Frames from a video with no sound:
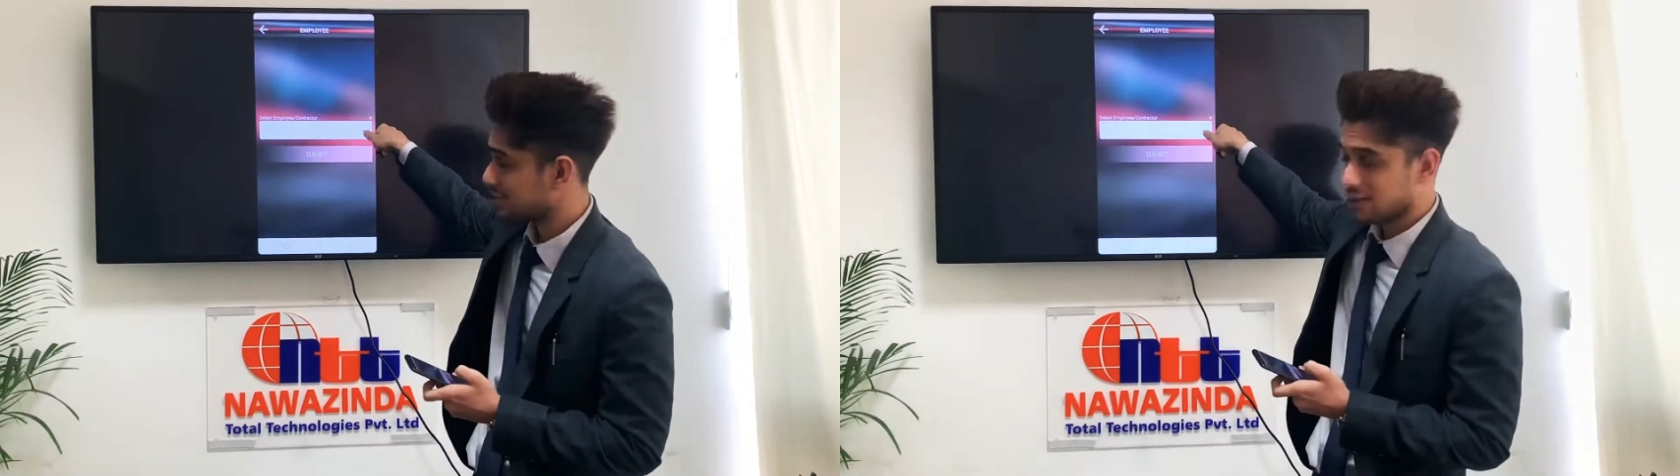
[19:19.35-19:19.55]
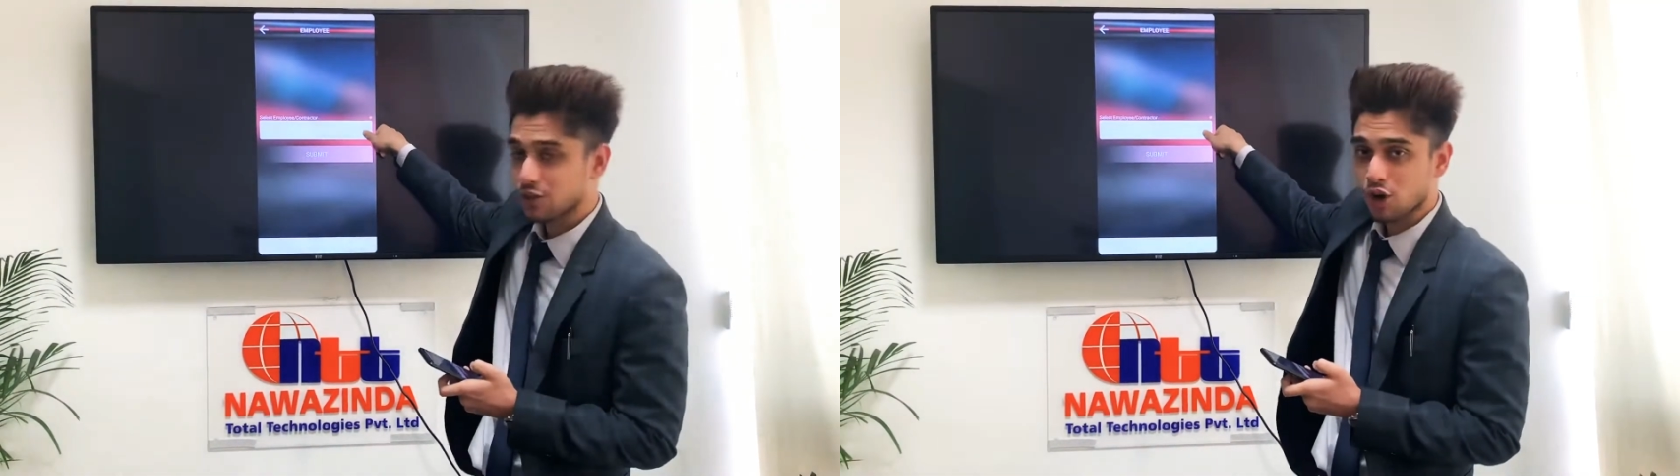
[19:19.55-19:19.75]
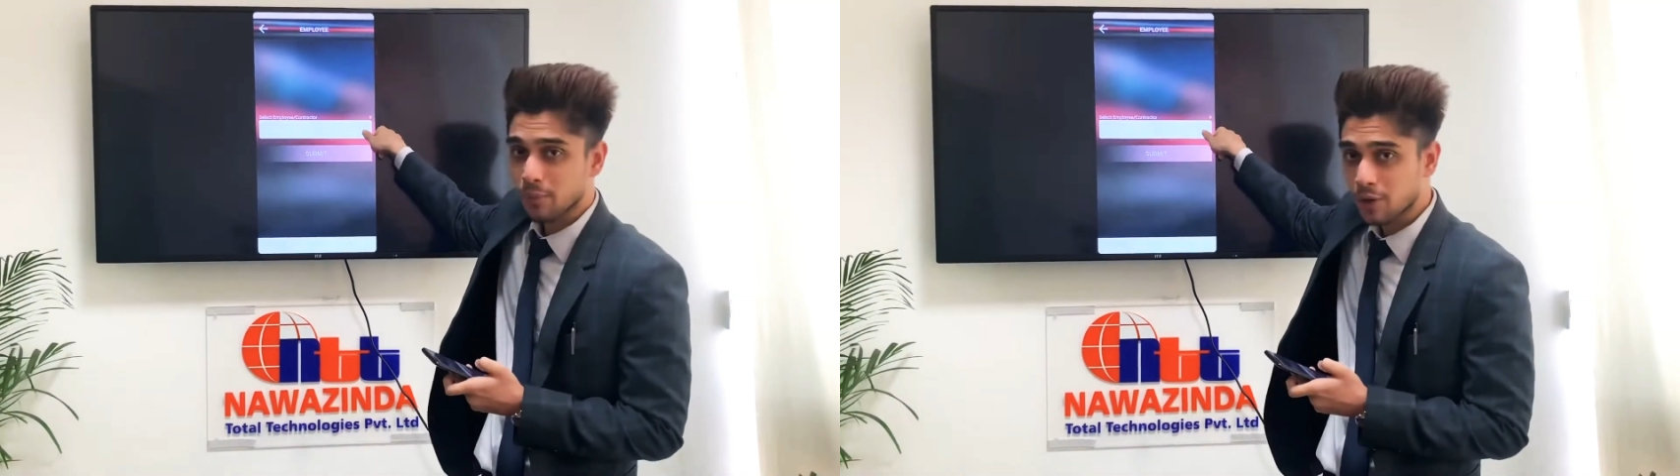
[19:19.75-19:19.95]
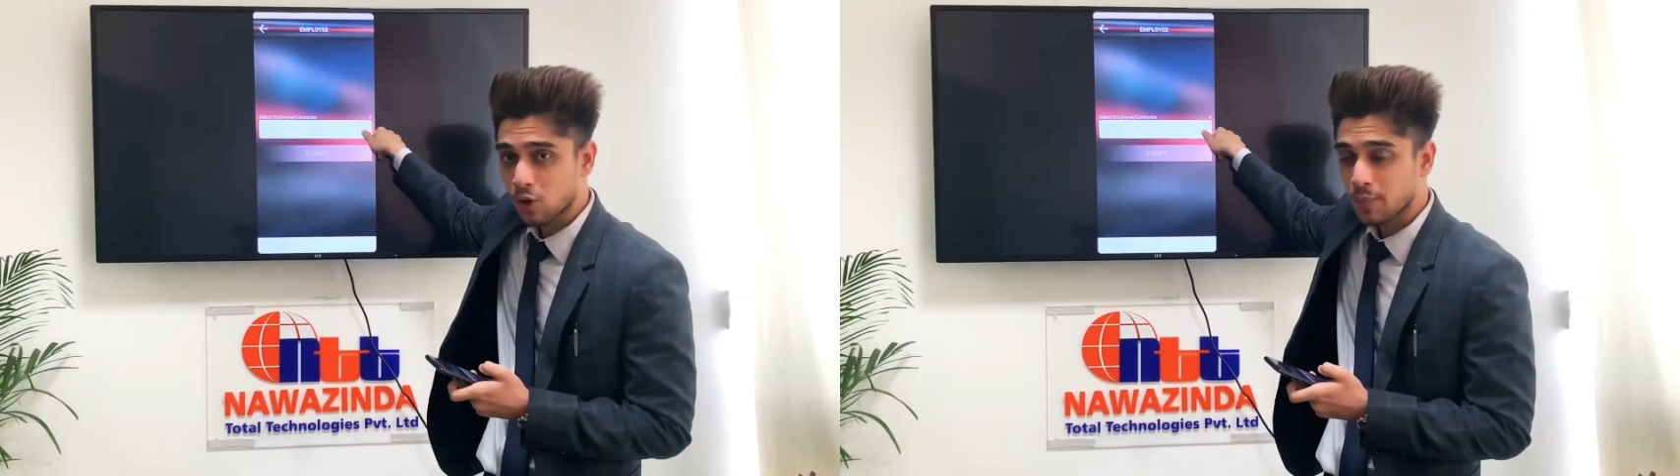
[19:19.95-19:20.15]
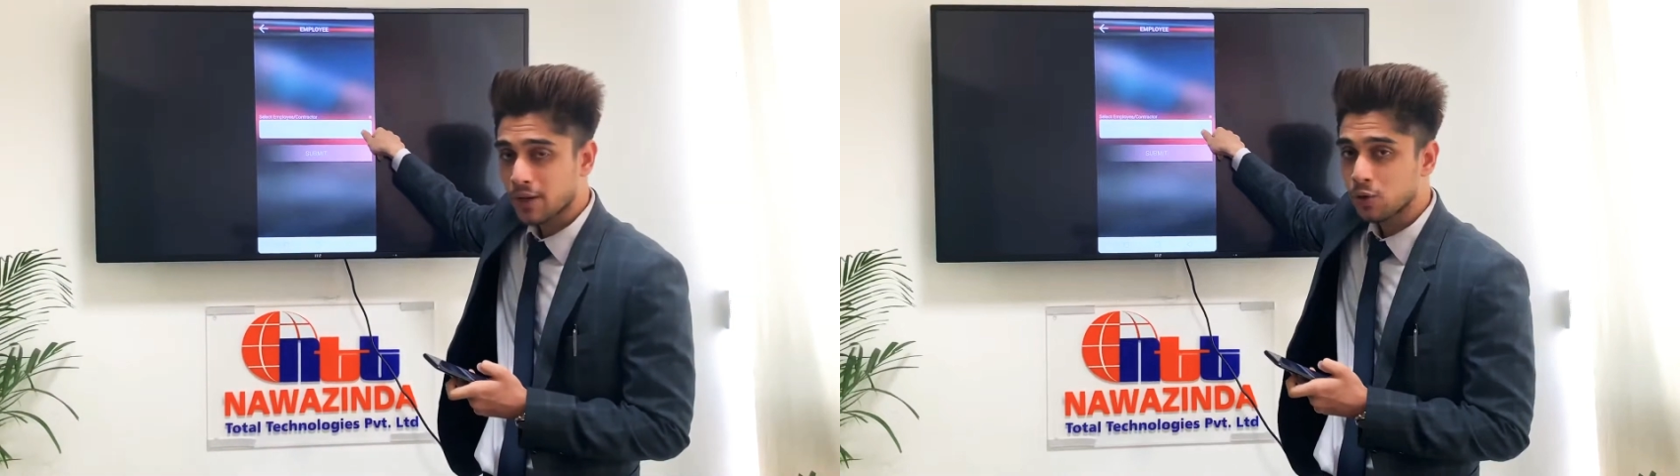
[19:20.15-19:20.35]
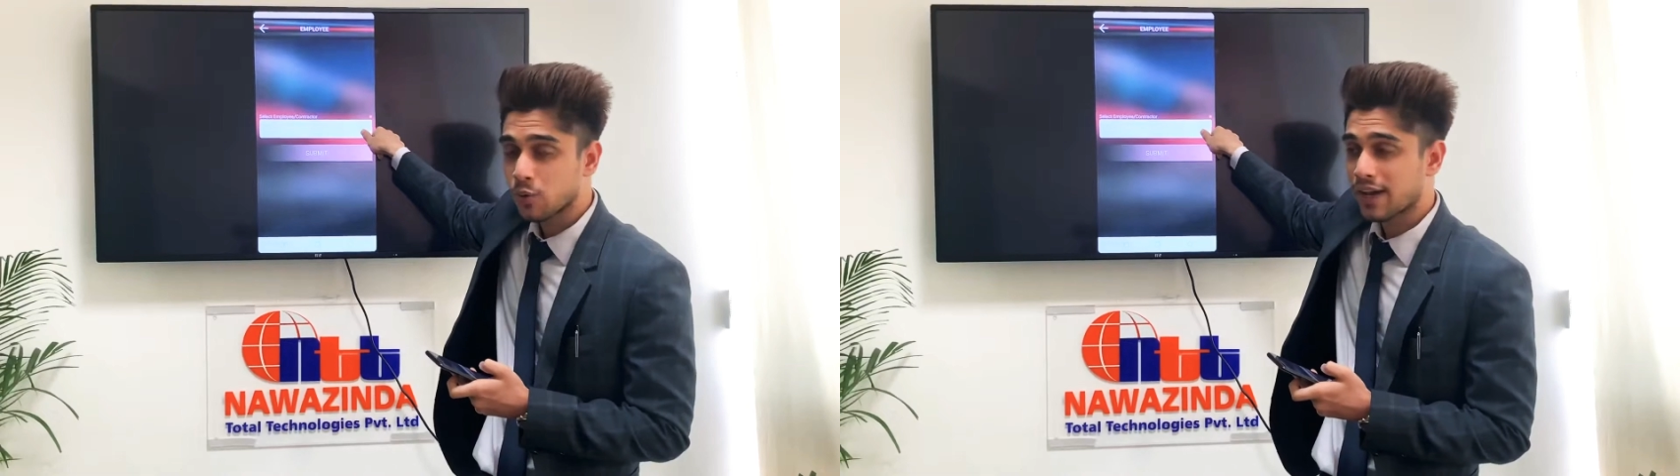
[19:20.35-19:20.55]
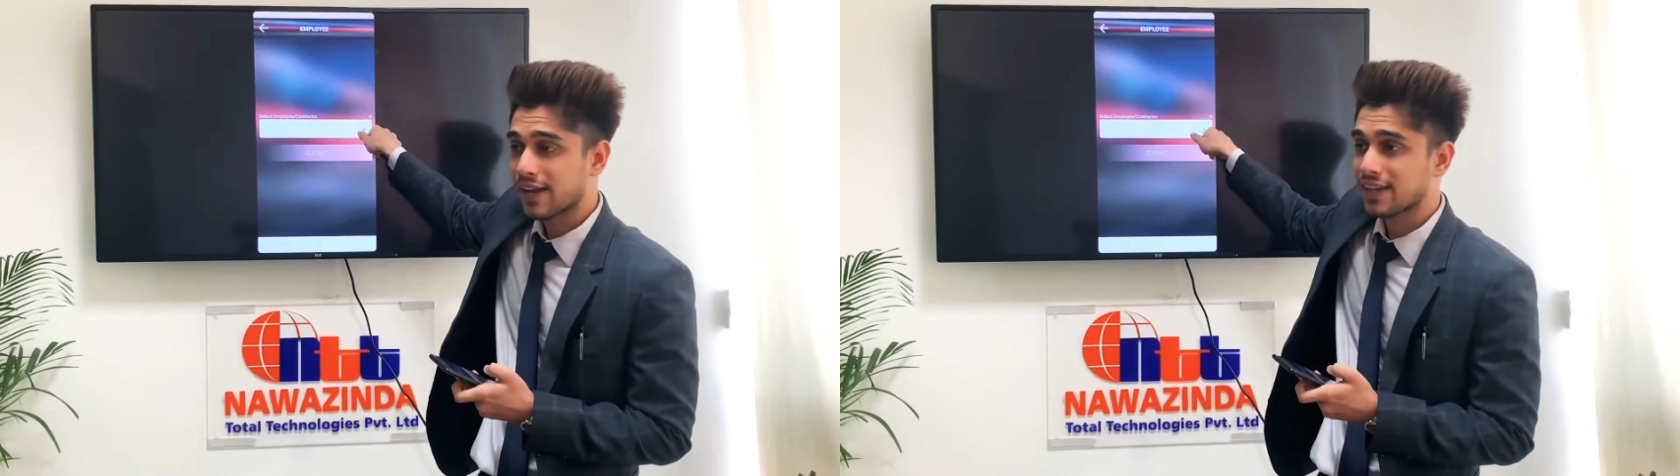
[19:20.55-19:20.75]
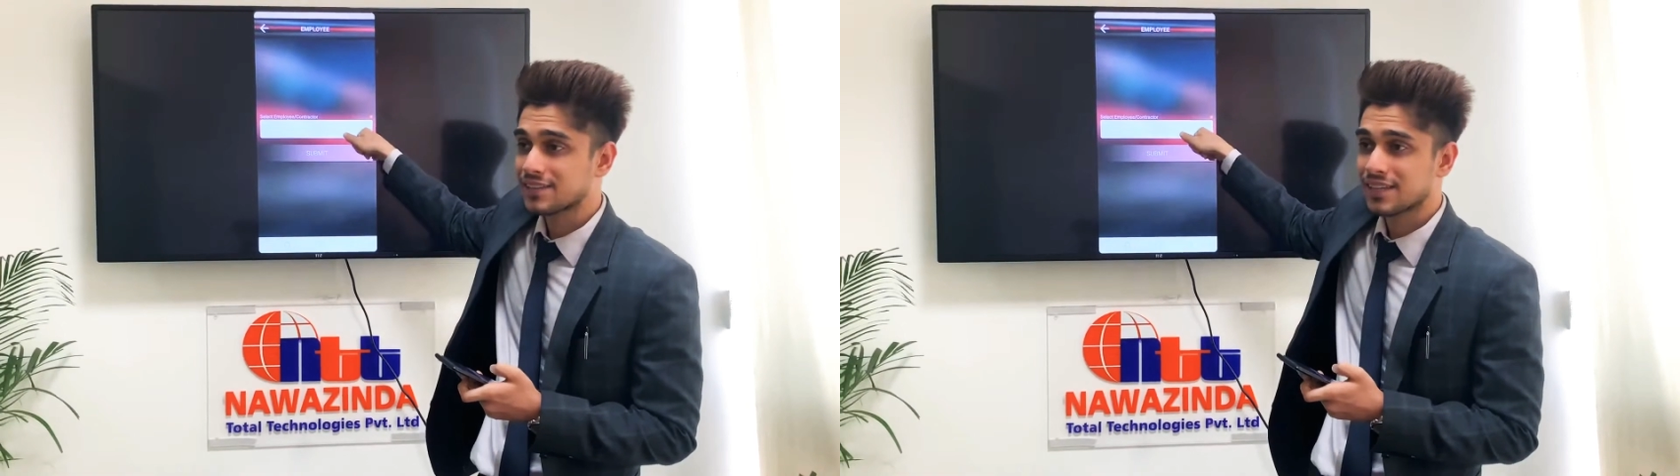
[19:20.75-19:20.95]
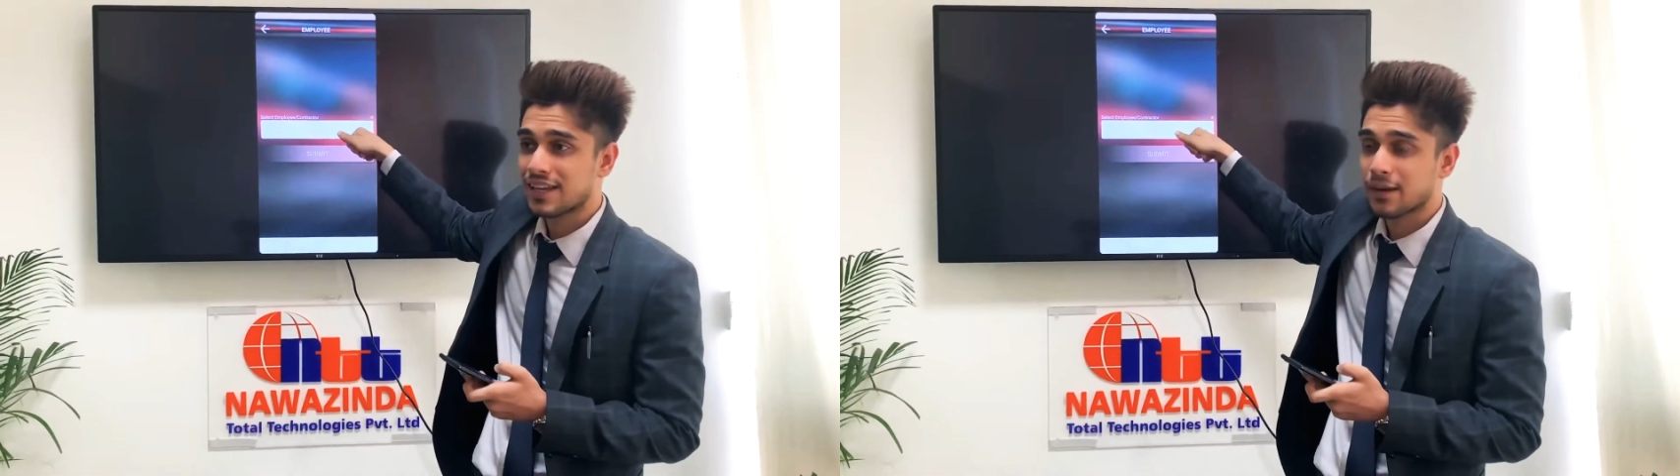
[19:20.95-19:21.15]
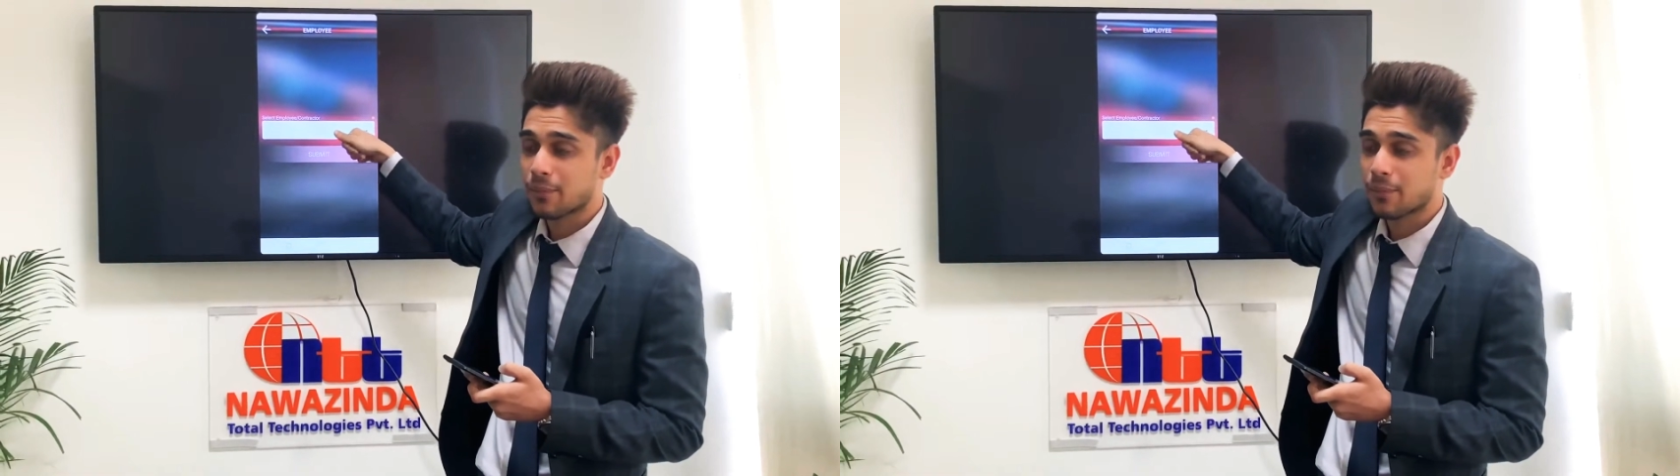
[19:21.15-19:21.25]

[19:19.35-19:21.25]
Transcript: is a drop down menu where I can select